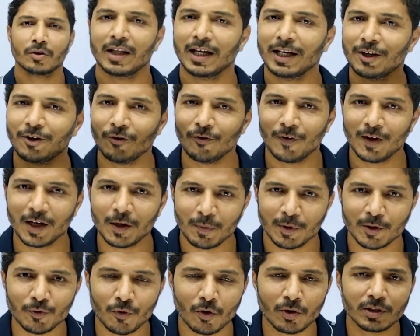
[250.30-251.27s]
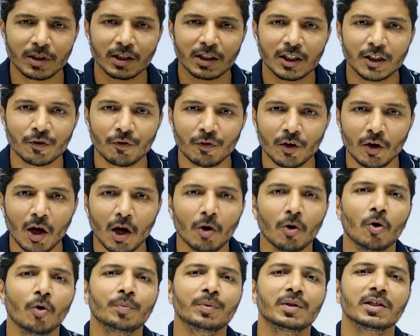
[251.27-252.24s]
So thank you very much for watching this video. I
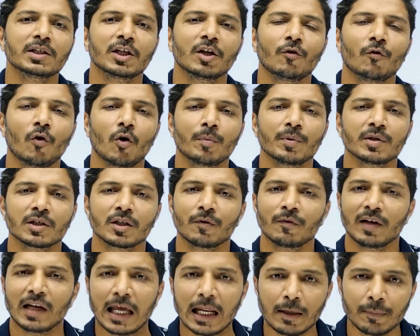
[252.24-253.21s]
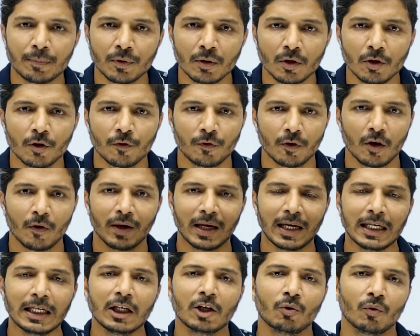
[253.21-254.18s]
hope this information will help you. If you have
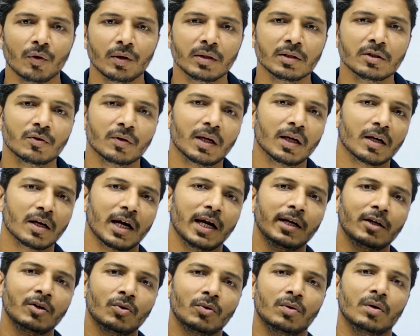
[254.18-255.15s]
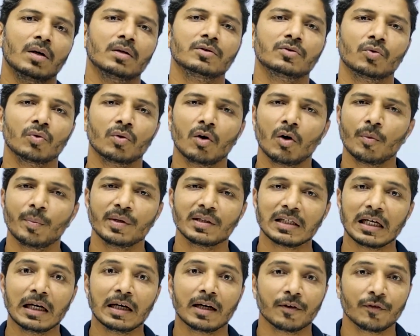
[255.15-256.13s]
any queries, you can write us through
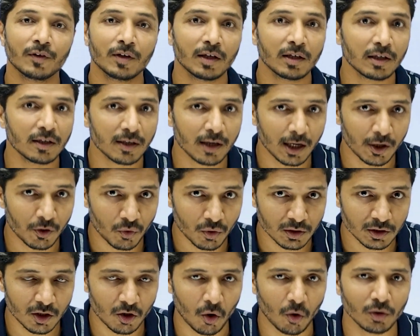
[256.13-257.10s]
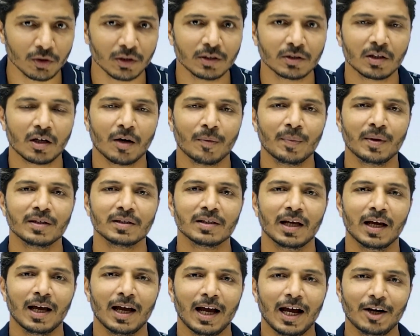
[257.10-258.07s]
comments. I'll definitely try to answer all these comments,
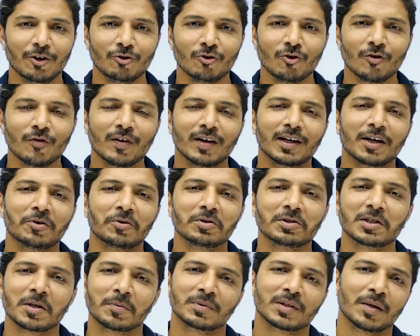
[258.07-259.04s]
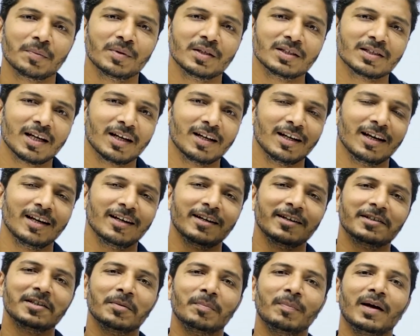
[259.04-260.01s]
and do not forget to subscribe this channel and
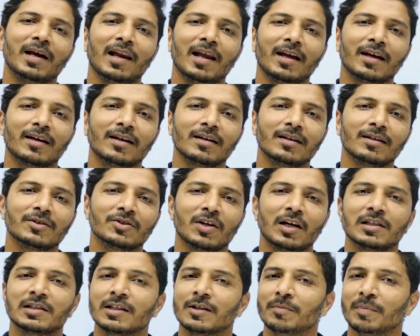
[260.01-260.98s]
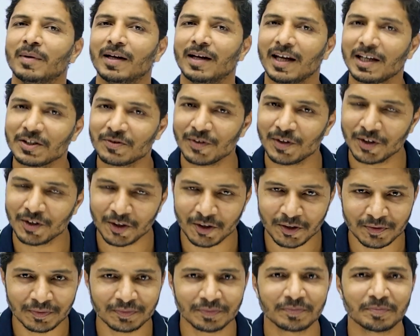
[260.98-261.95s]
hit the bell icon. So I'll see you in my next video.
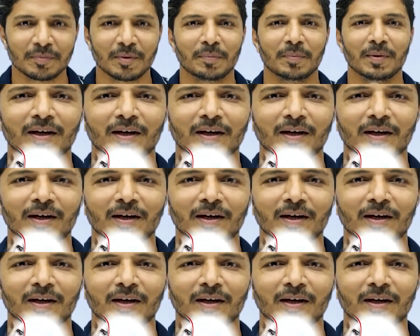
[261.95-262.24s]
Bye